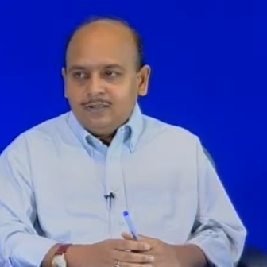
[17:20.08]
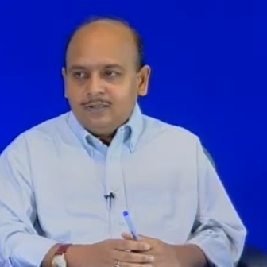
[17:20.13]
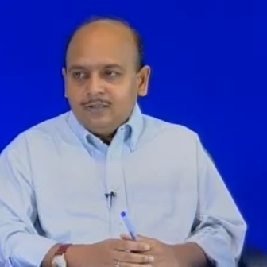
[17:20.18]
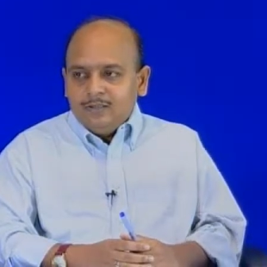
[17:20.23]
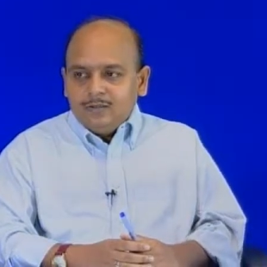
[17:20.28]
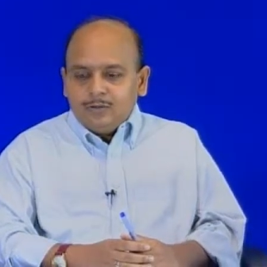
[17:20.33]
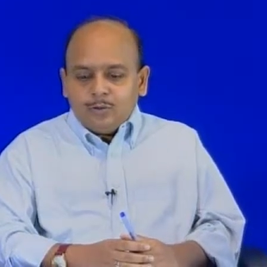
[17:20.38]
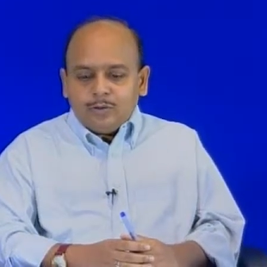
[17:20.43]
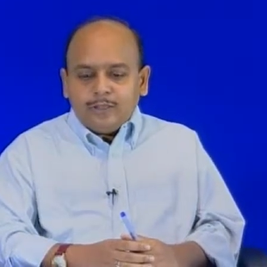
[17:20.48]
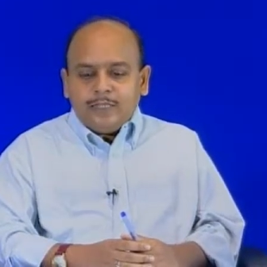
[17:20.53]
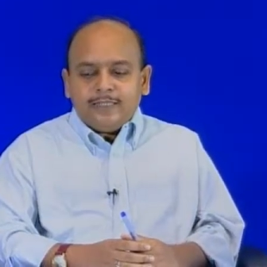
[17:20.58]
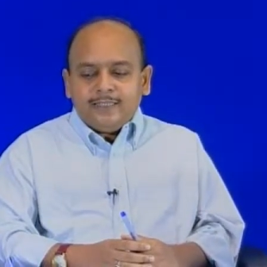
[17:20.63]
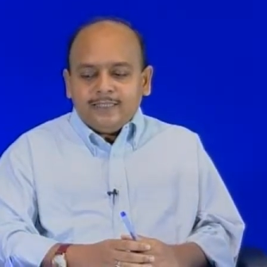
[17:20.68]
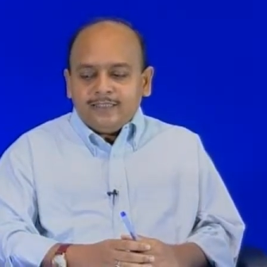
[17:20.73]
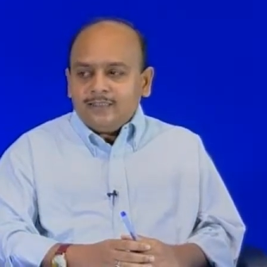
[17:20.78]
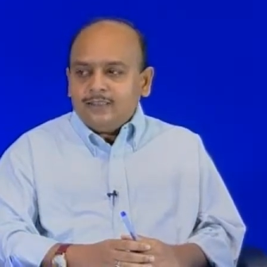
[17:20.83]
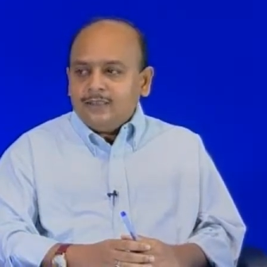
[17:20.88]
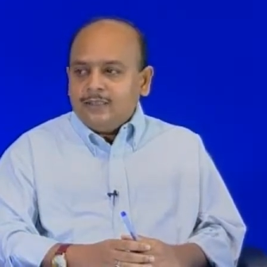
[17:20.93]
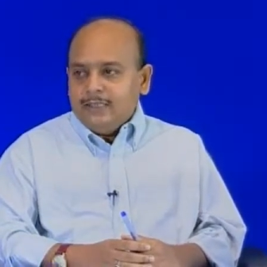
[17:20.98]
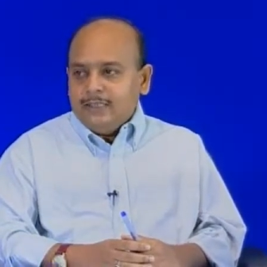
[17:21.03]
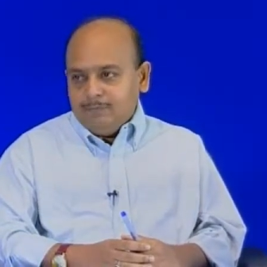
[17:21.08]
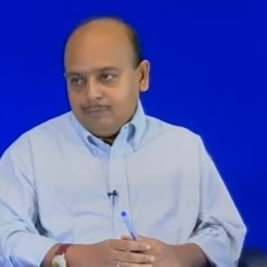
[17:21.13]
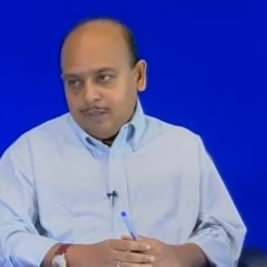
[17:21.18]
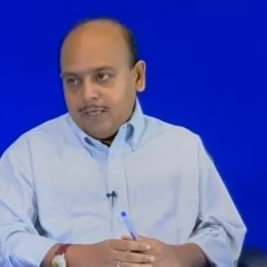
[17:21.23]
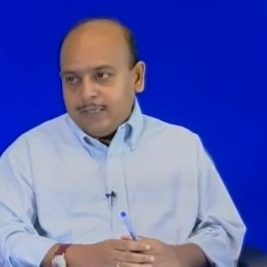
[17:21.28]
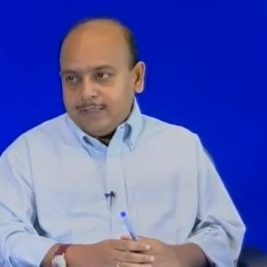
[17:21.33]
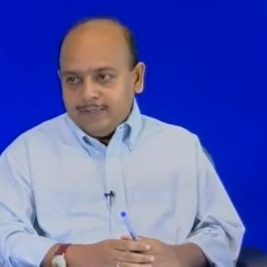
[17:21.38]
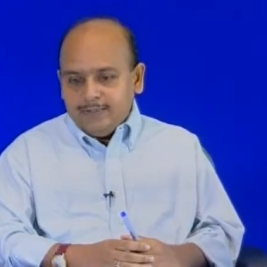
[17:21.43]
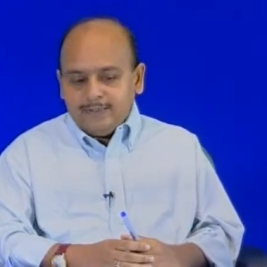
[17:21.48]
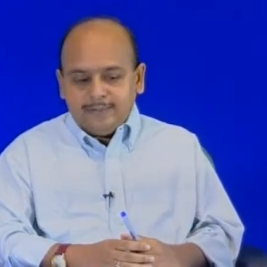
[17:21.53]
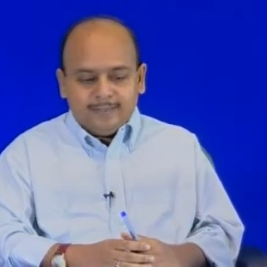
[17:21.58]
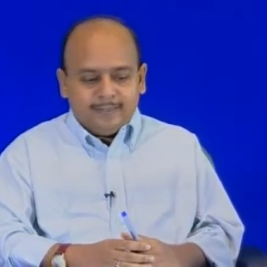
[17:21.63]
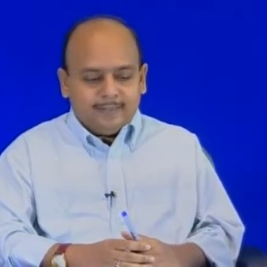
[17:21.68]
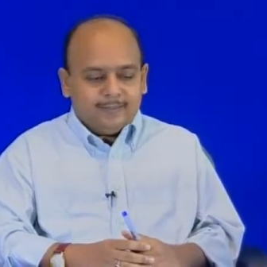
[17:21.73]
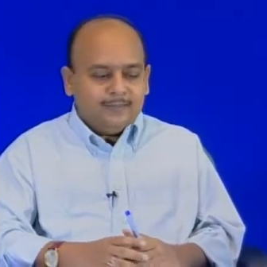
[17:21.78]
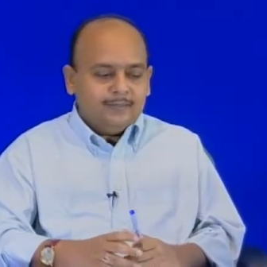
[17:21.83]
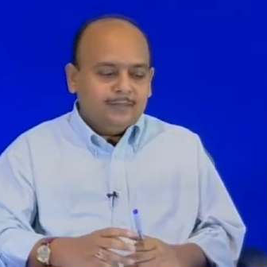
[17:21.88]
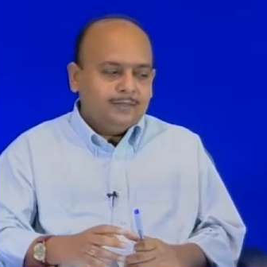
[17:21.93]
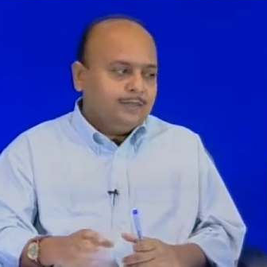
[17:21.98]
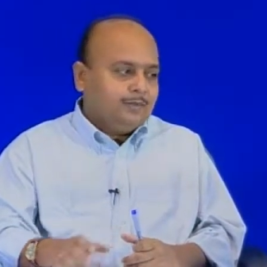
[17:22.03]
So, that is important thing.
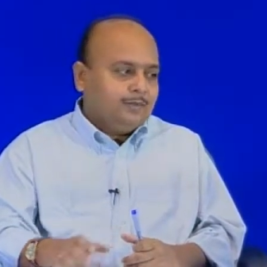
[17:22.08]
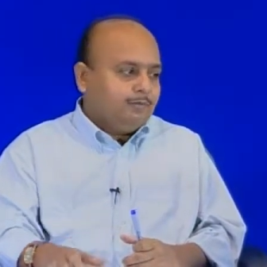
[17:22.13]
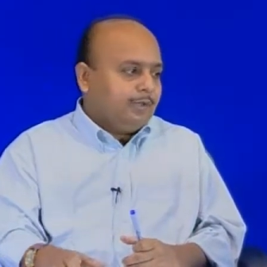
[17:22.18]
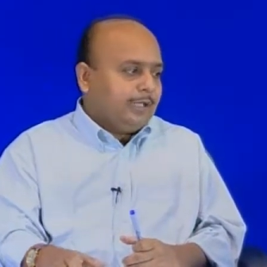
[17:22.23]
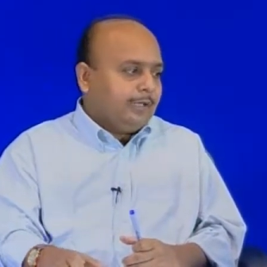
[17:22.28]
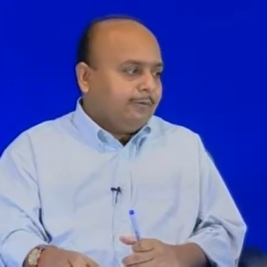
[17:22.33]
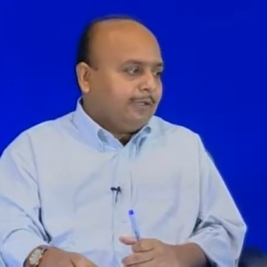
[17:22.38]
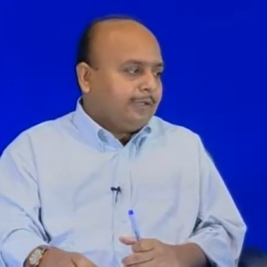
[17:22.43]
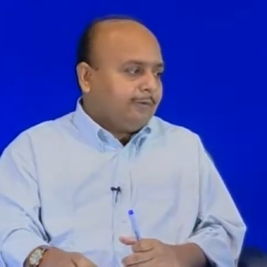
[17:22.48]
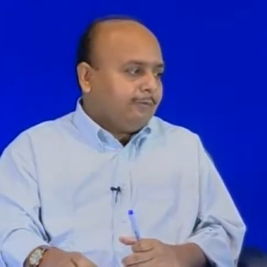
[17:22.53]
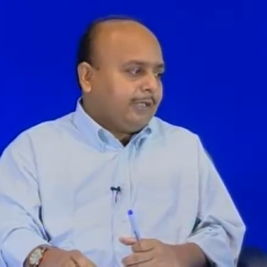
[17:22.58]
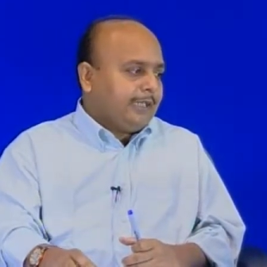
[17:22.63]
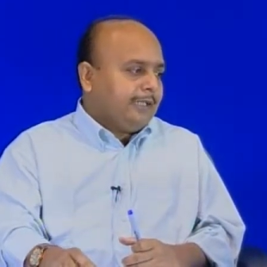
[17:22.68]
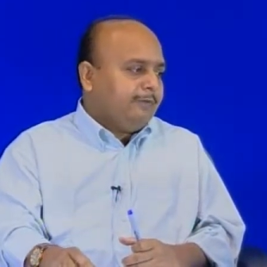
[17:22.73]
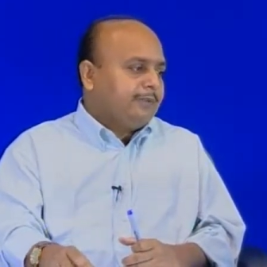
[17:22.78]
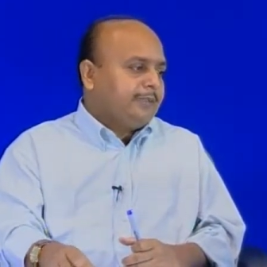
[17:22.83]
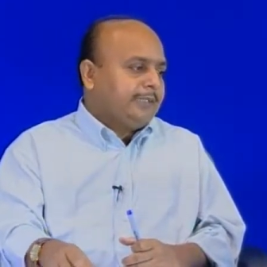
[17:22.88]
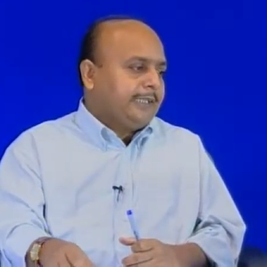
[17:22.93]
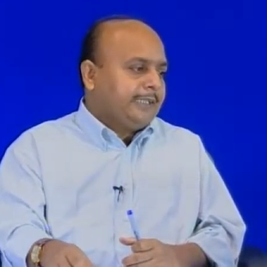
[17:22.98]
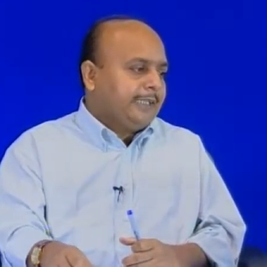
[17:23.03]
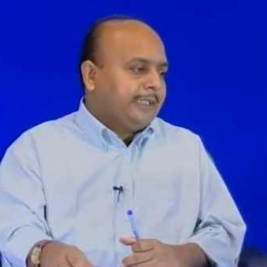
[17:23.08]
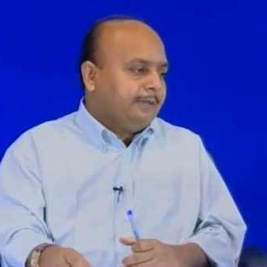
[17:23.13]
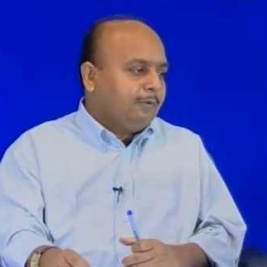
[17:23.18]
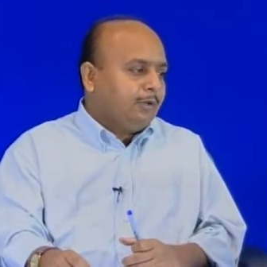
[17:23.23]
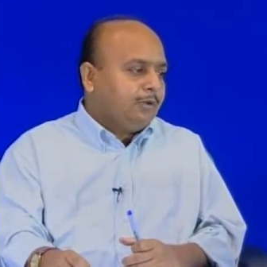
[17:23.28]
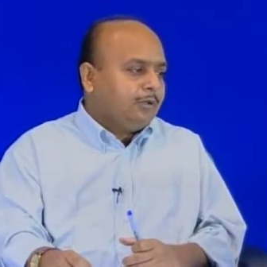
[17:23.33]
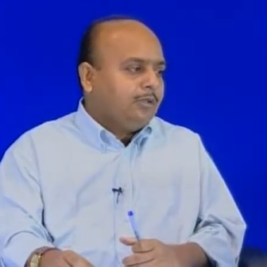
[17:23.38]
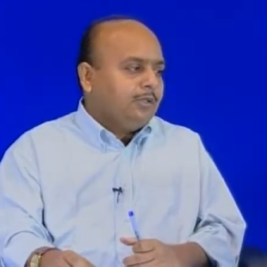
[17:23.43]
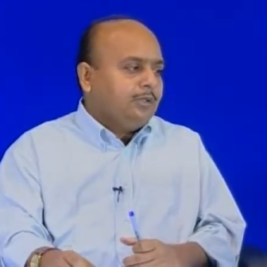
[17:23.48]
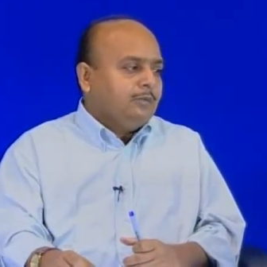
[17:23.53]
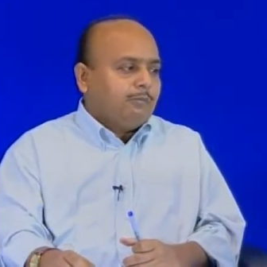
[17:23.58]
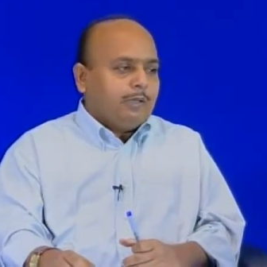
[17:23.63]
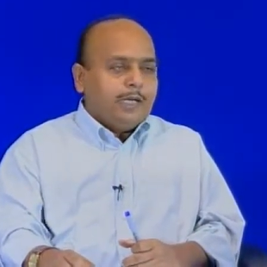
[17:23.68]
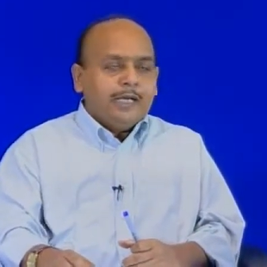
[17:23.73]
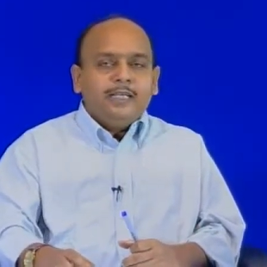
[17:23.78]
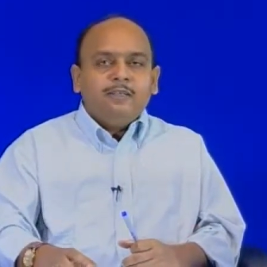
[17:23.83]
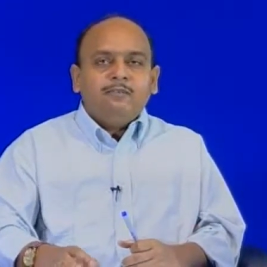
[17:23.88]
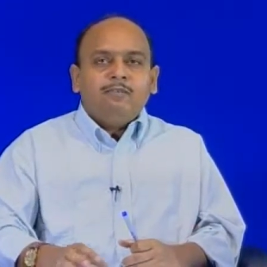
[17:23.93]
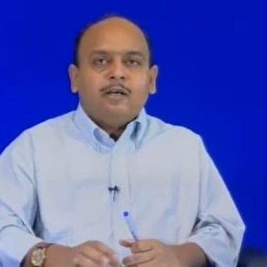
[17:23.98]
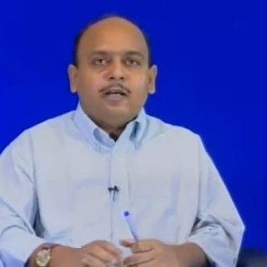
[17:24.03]
What I was talking about,
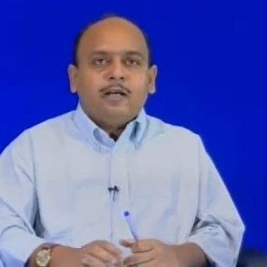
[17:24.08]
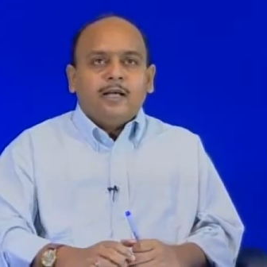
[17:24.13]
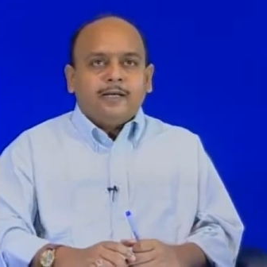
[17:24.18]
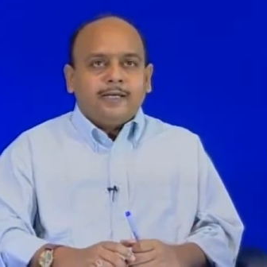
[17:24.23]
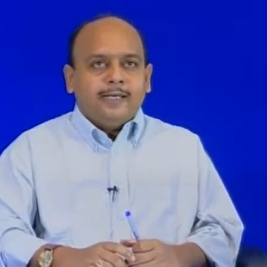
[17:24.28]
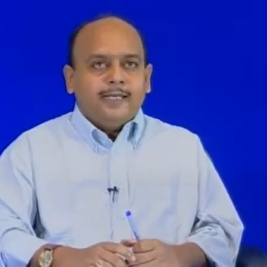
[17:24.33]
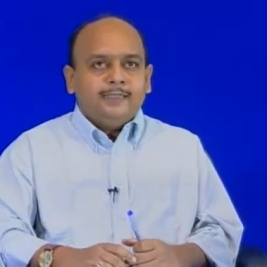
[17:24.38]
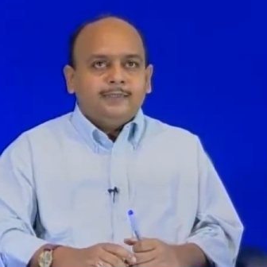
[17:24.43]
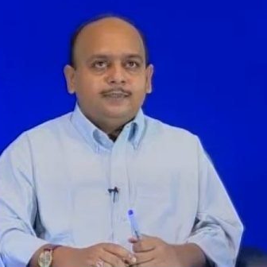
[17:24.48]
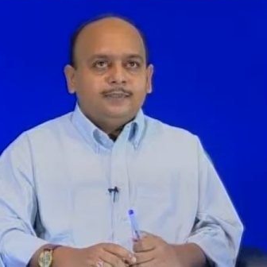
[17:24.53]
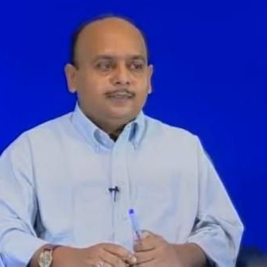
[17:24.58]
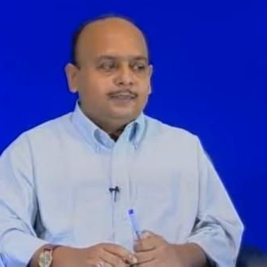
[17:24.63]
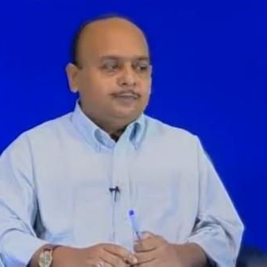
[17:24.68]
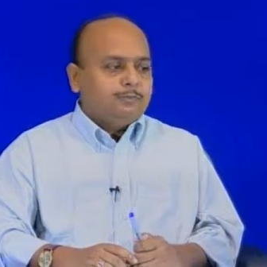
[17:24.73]
planning for organizations.